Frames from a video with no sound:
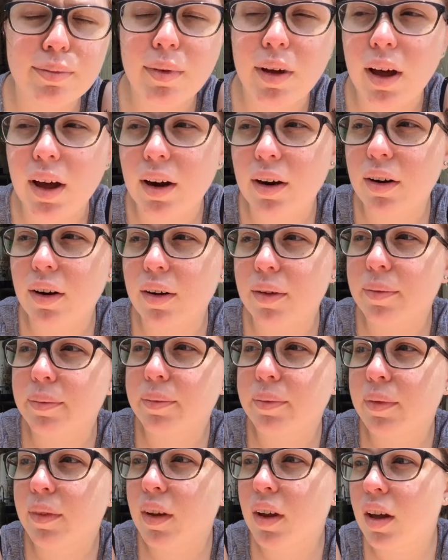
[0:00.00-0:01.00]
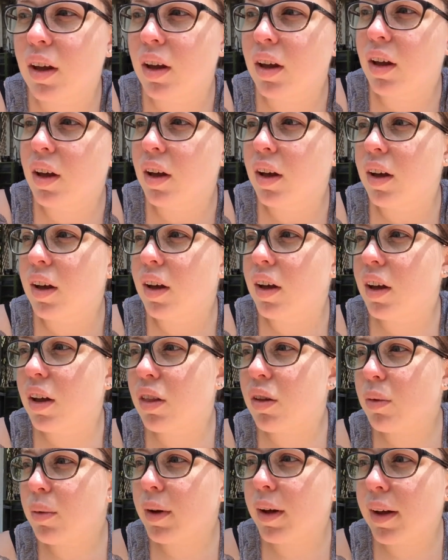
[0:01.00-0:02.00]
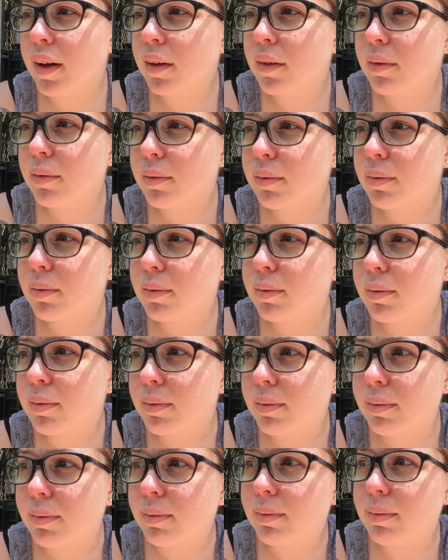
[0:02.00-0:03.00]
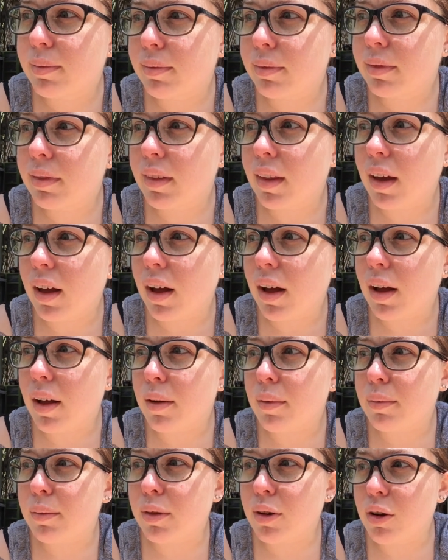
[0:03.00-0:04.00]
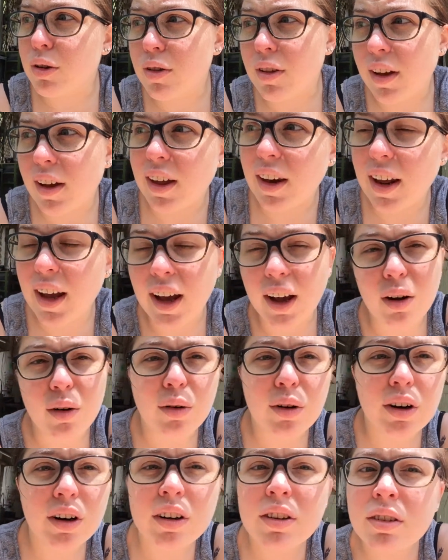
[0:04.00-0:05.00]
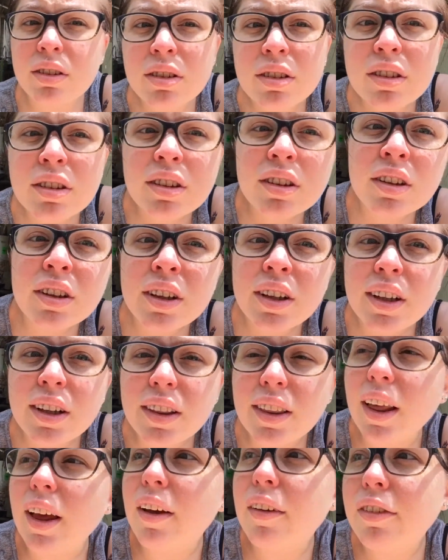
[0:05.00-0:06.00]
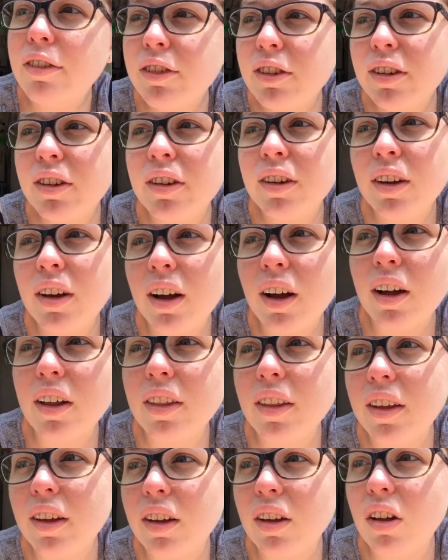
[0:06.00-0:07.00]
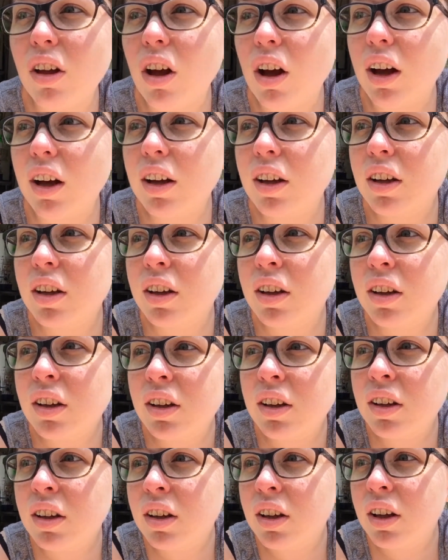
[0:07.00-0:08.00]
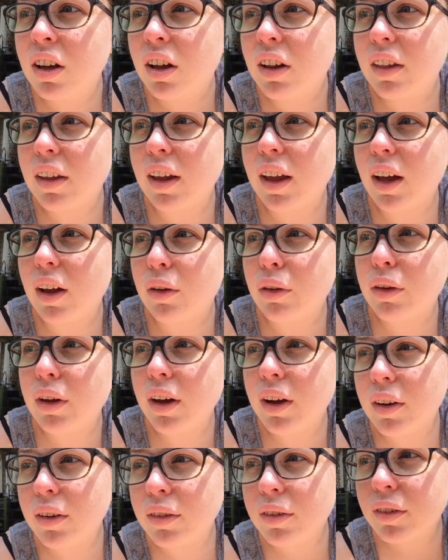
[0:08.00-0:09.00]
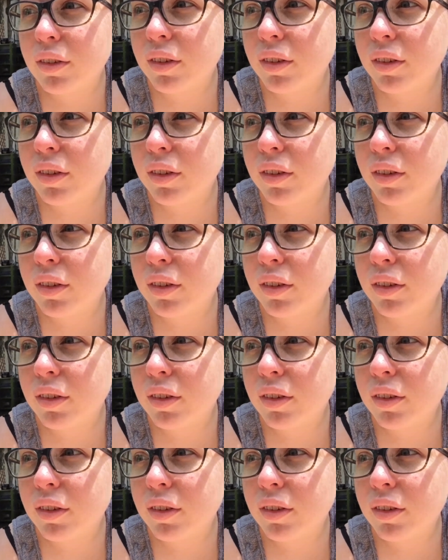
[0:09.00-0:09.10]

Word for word: I don't know. Either way, um, there's like an hour left on the clock, on the countdown.